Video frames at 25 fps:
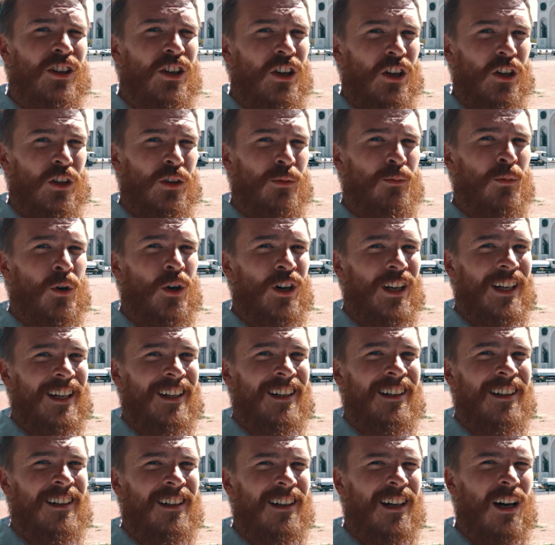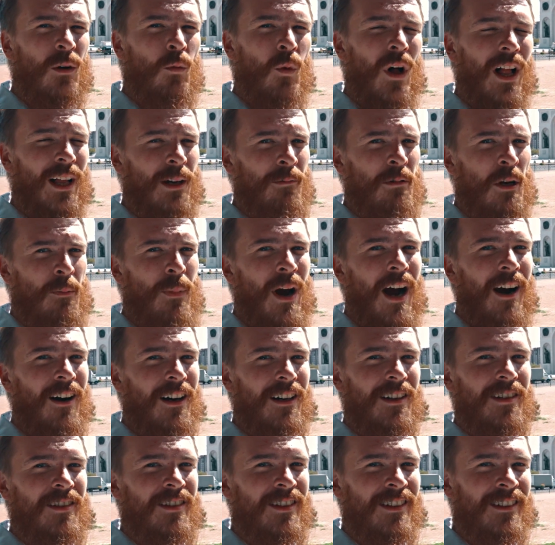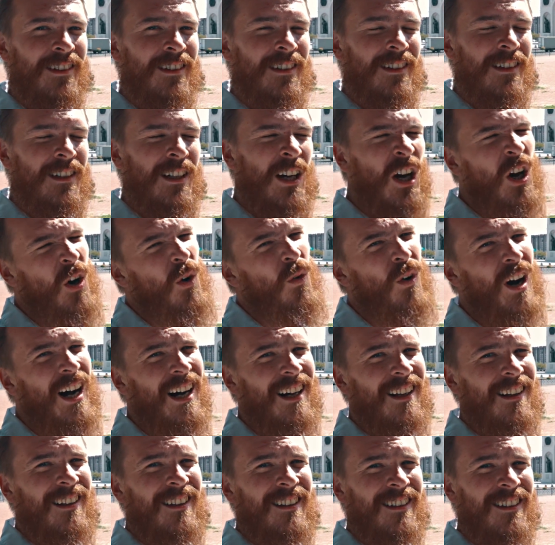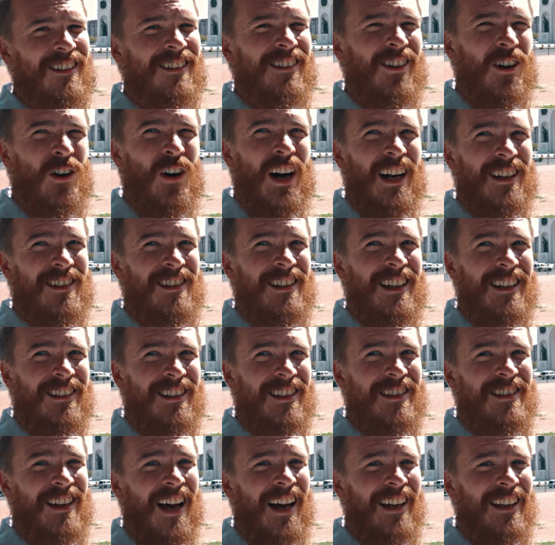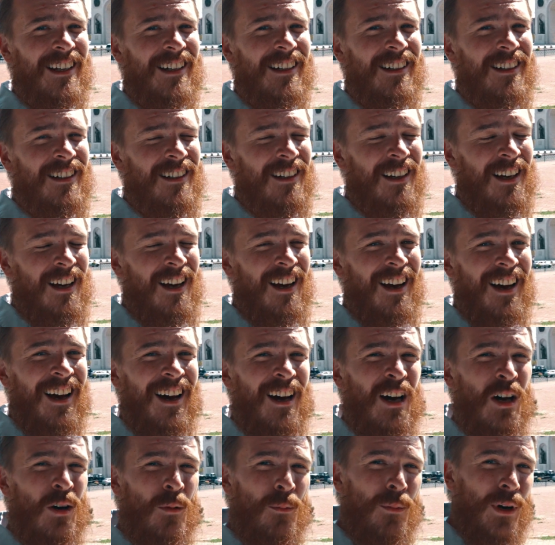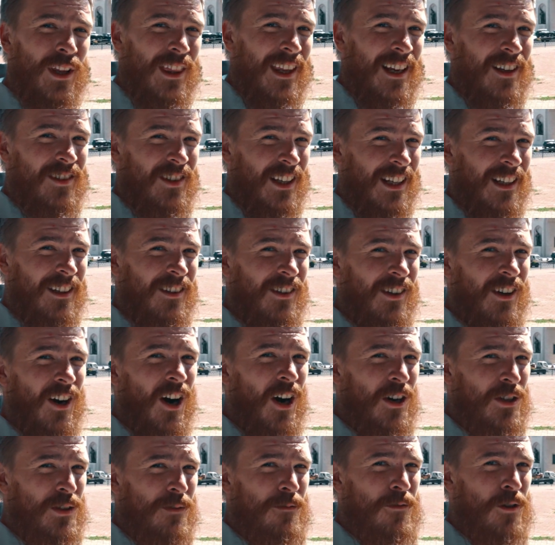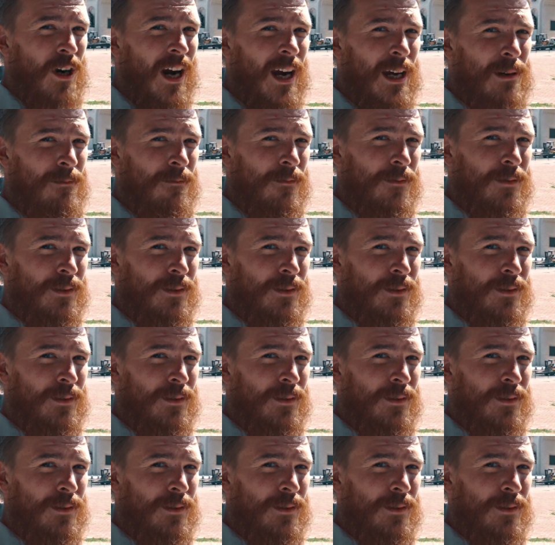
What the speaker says: Good morning and welcome to Paris. Well, no, actually it's Astana, but this is the Arch of Triumph.